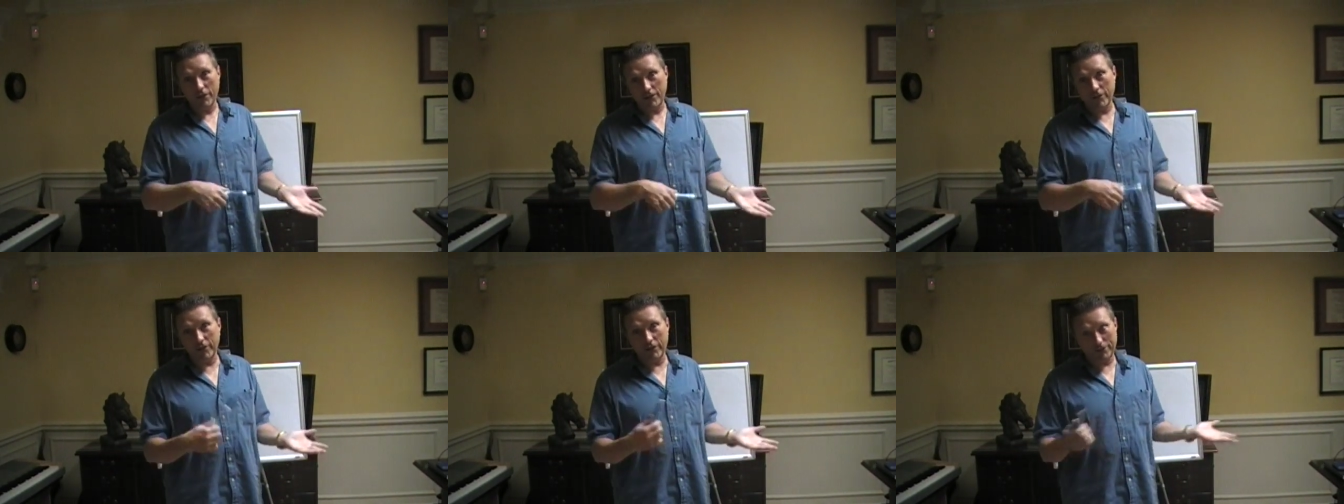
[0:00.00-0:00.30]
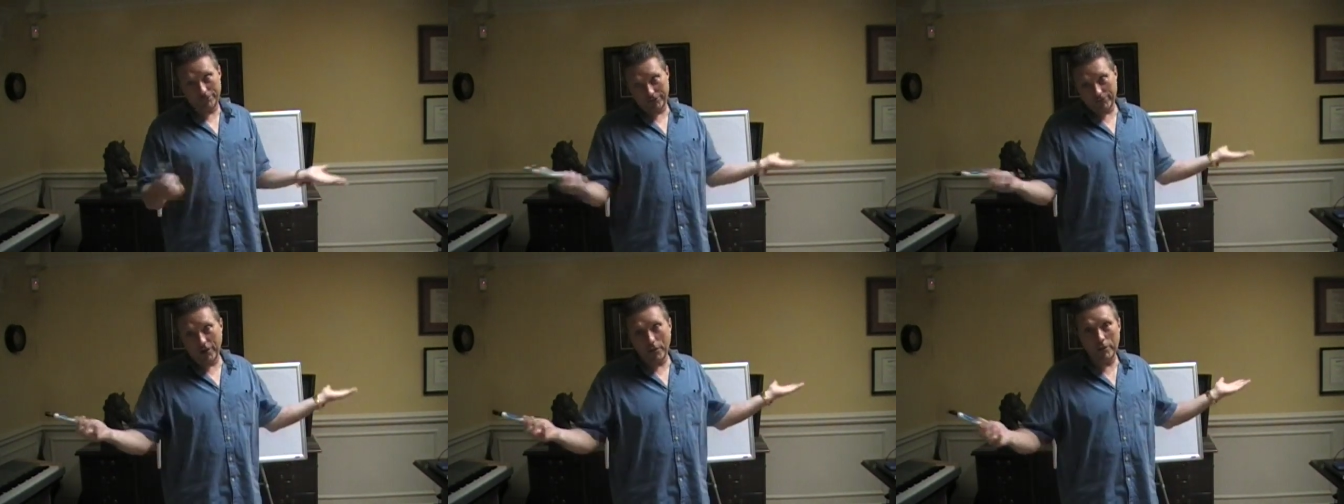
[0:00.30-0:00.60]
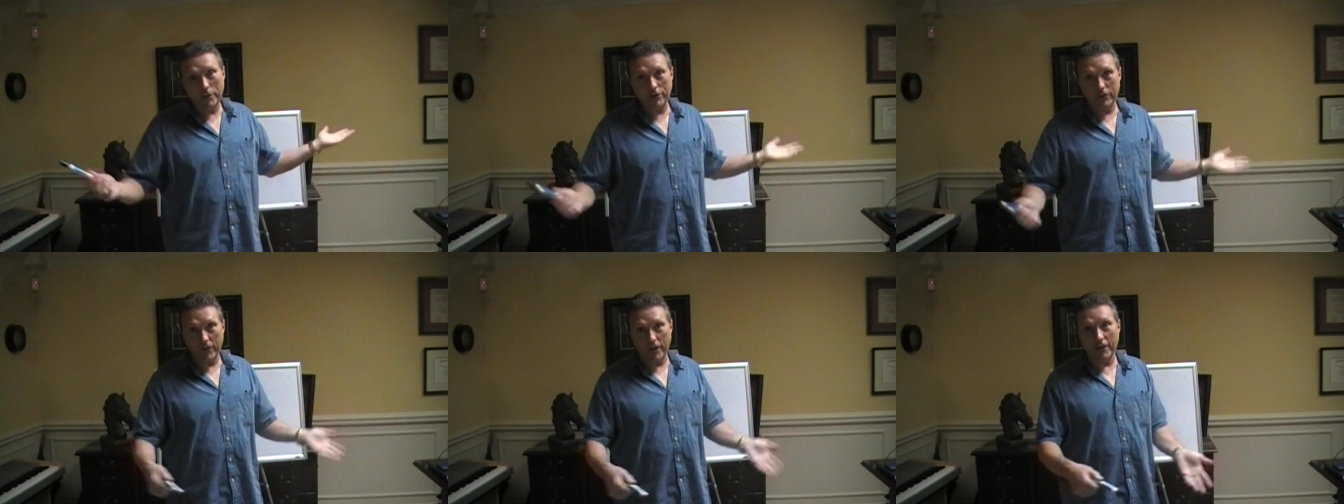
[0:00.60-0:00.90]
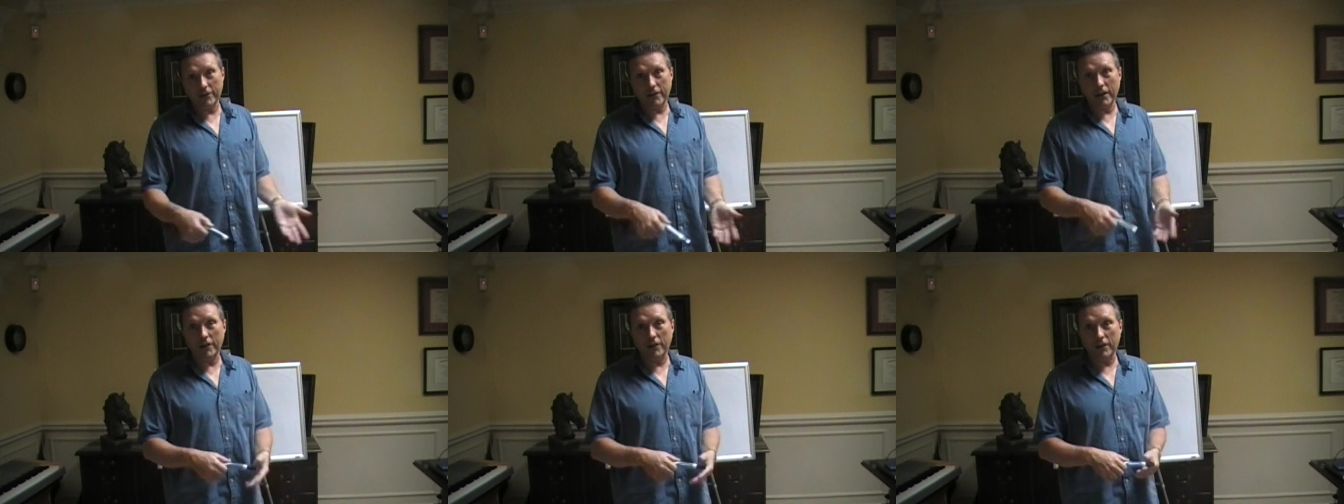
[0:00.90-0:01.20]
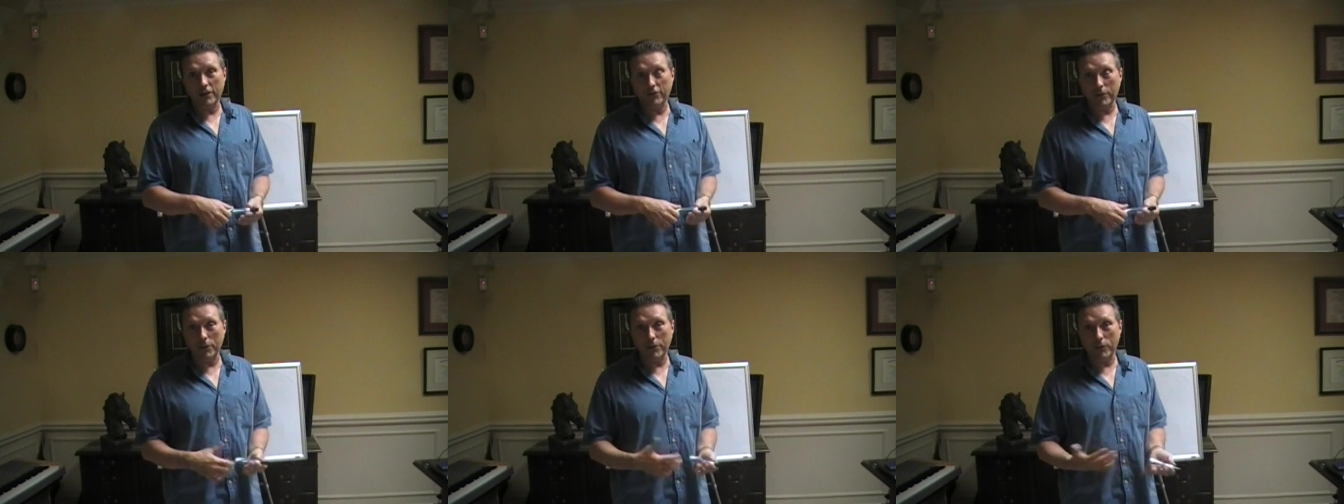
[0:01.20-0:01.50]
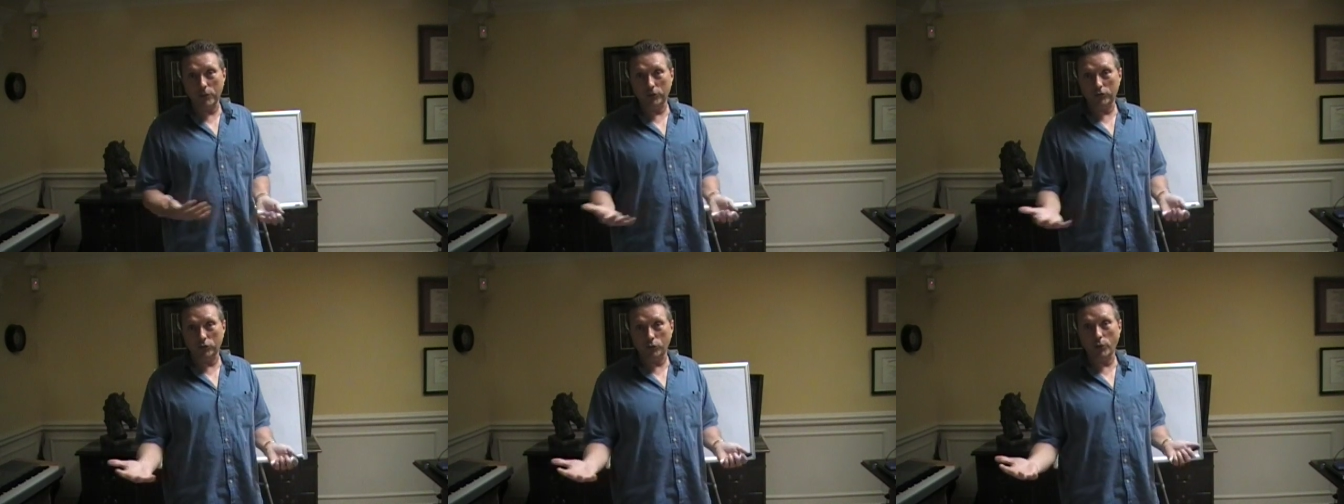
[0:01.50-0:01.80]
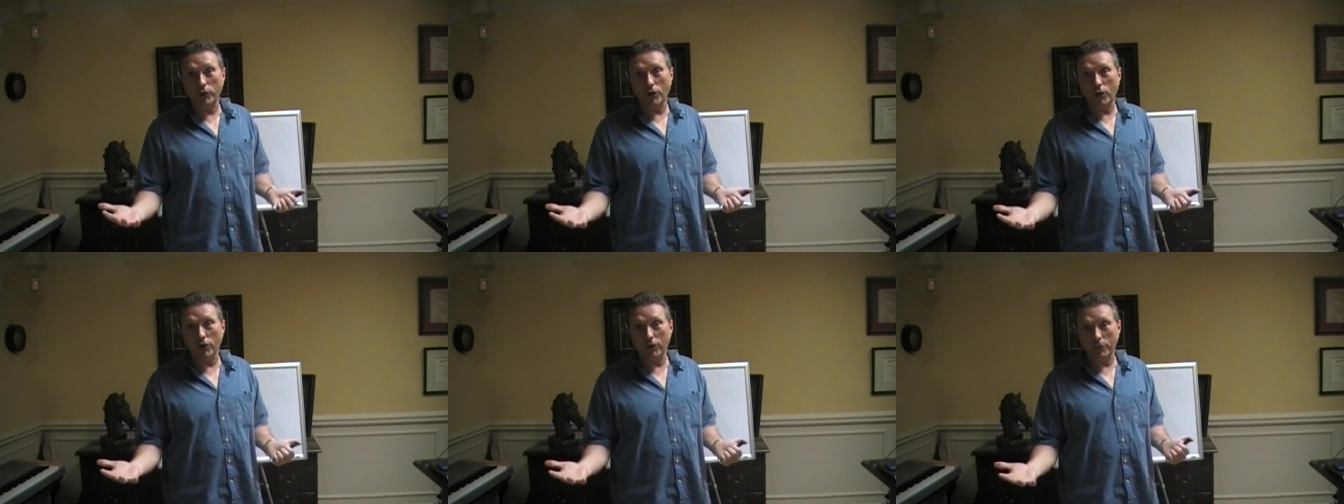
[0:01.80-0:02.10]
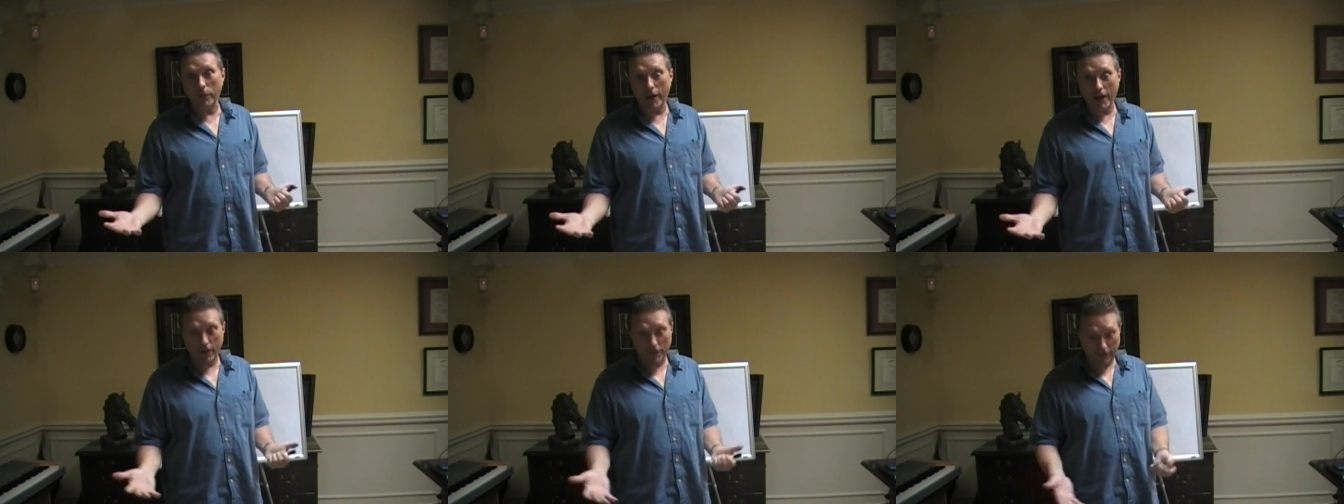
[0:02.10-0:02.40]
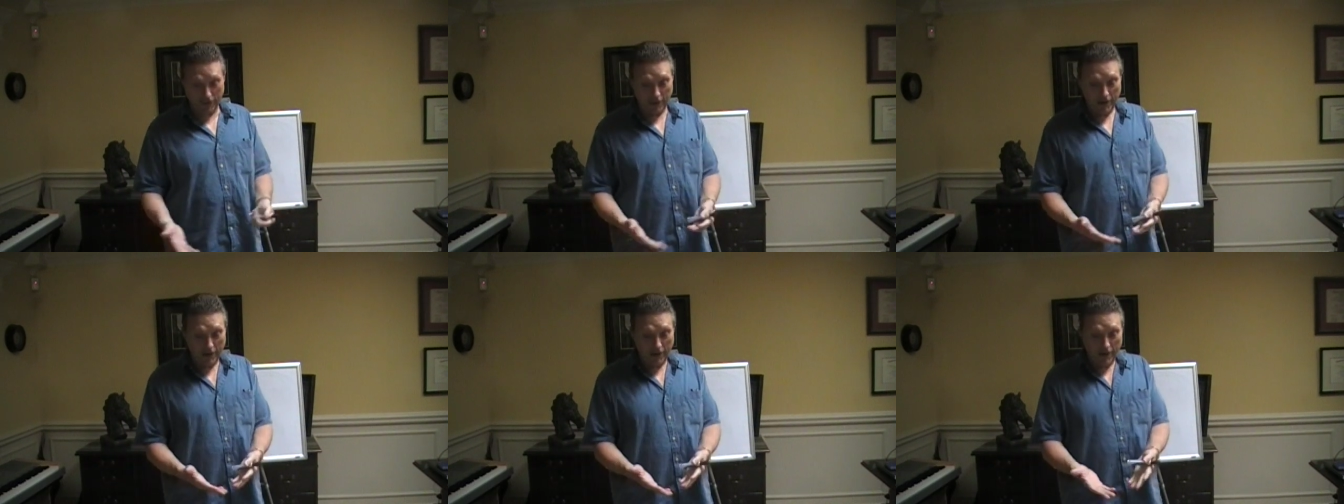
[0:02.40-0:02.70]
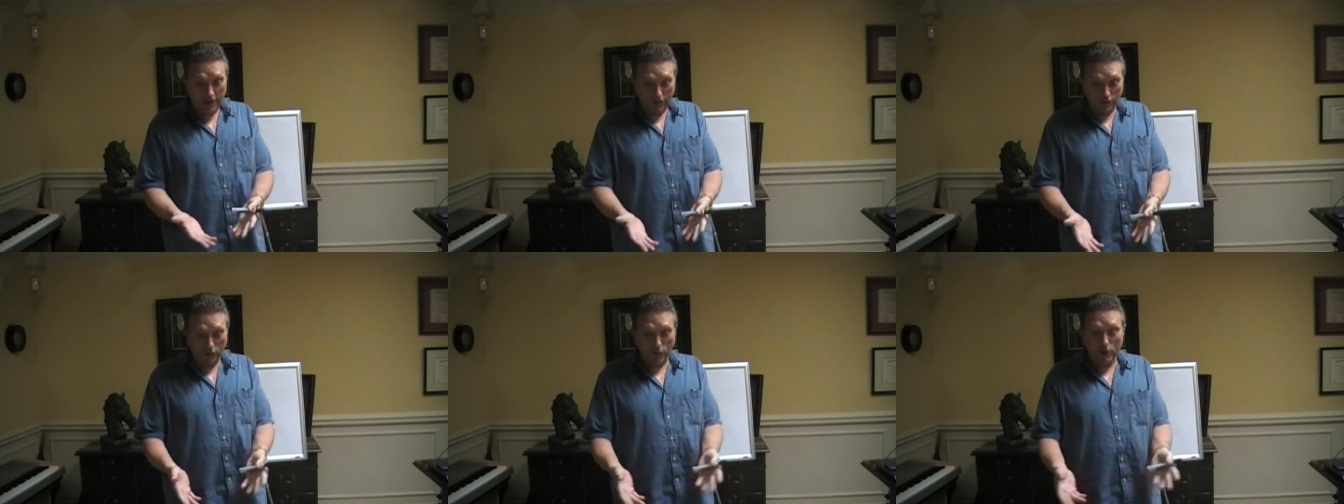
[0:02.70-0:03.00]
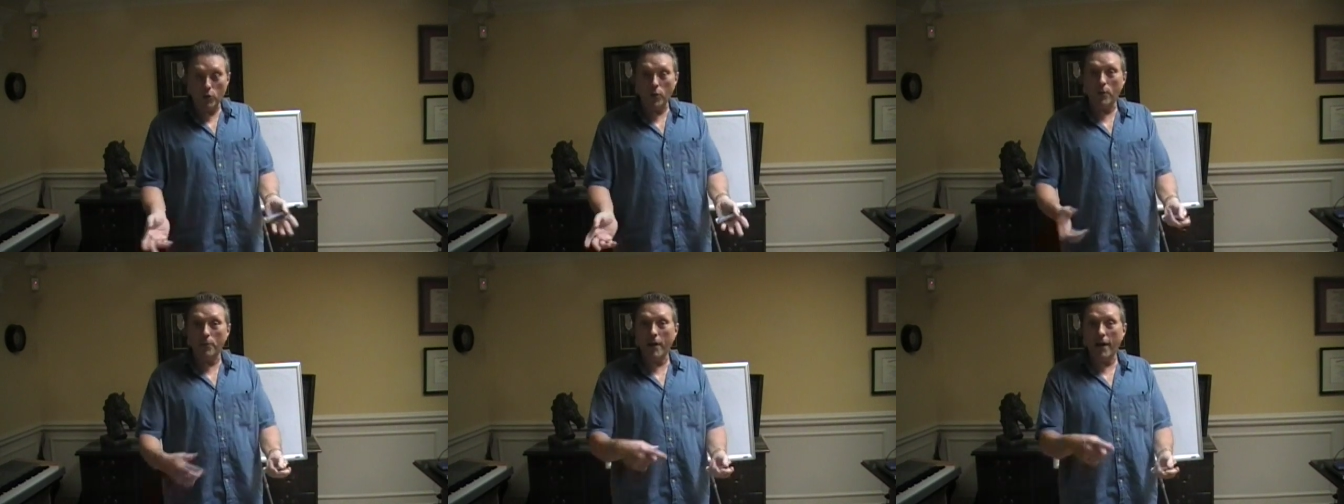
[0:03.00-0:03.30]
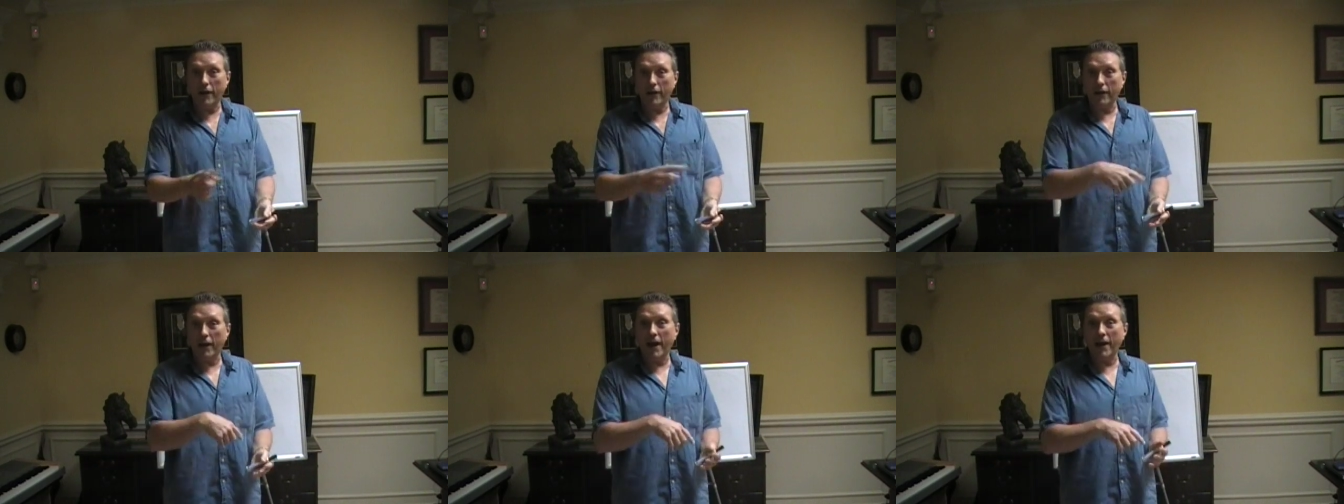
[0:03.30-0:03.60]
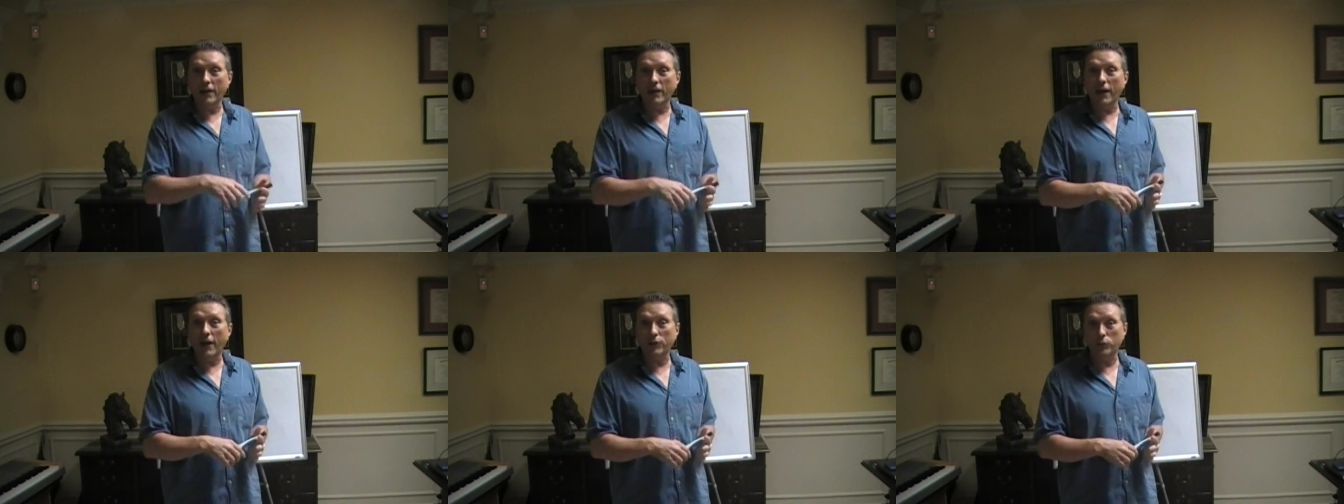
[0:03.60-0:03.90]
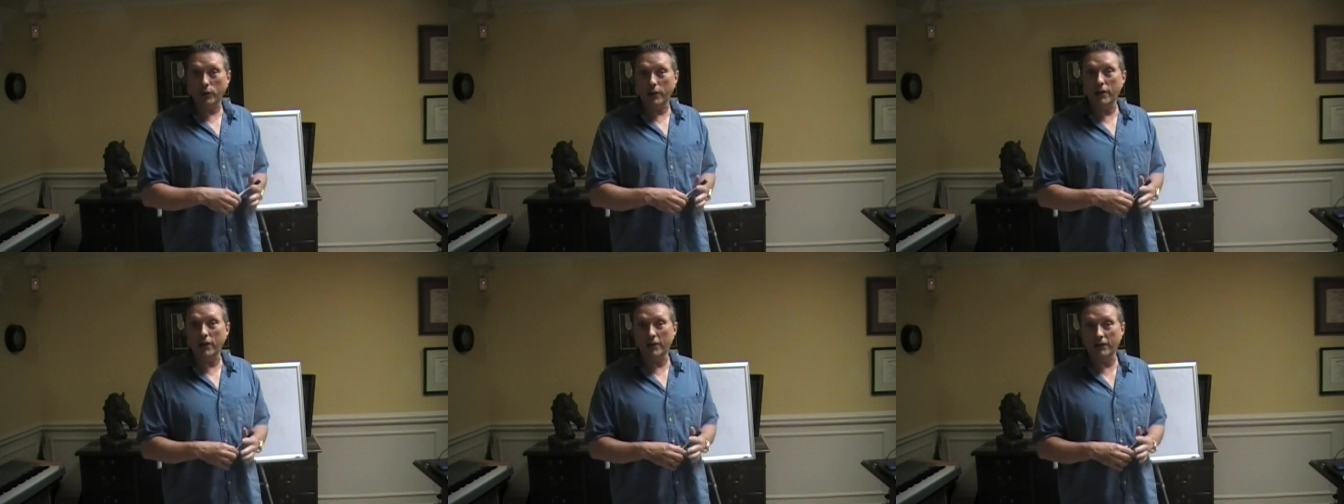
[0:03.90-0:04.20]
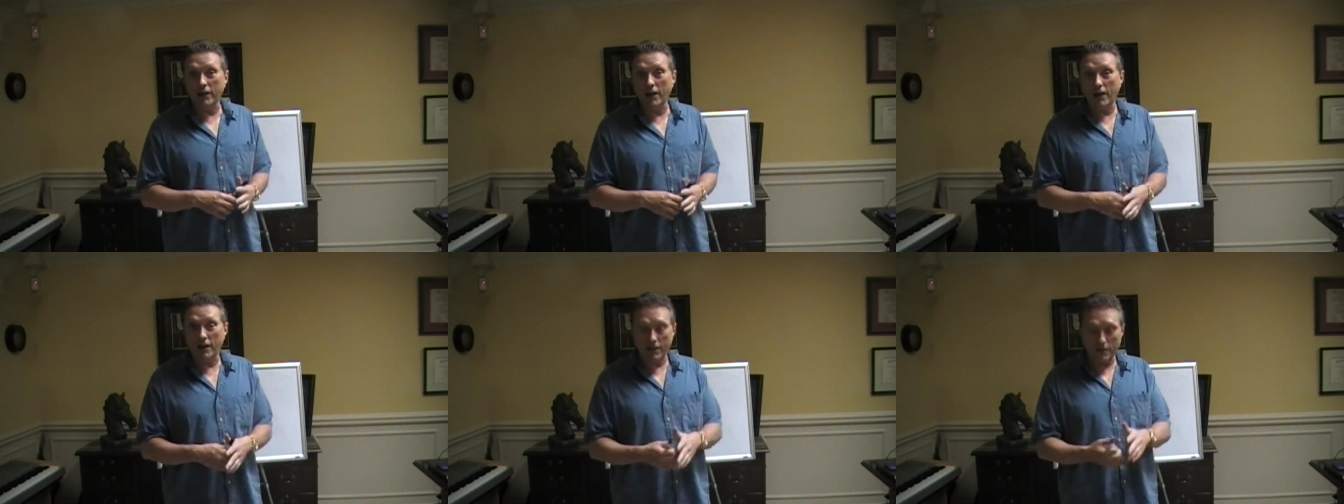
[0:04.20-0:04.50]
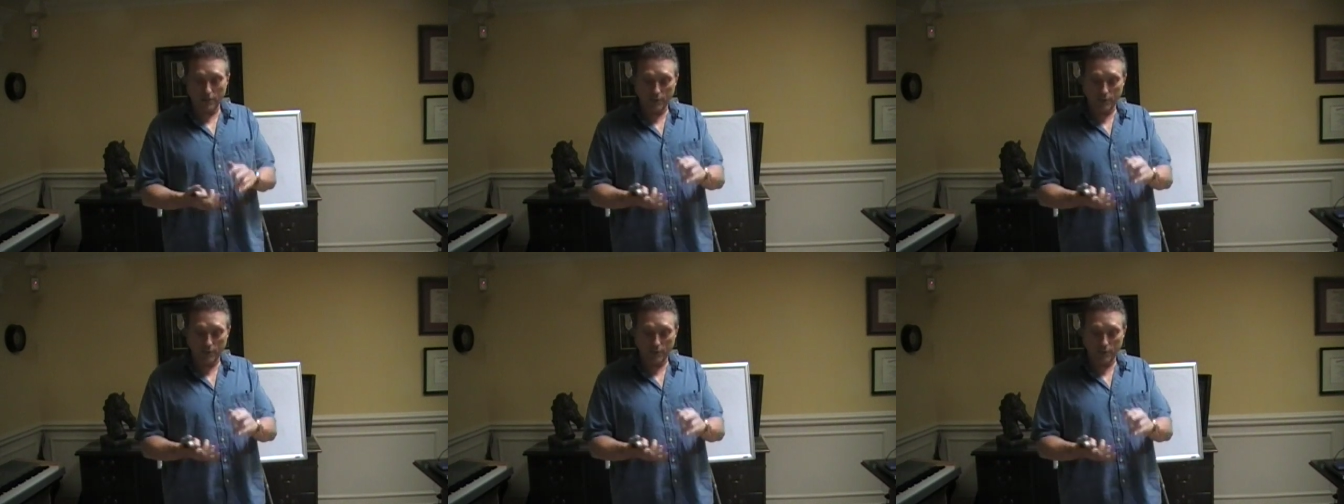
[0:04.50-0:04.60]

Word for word: This dummy found out something was sweet on his mouth, so he went back and analyzed what he had done.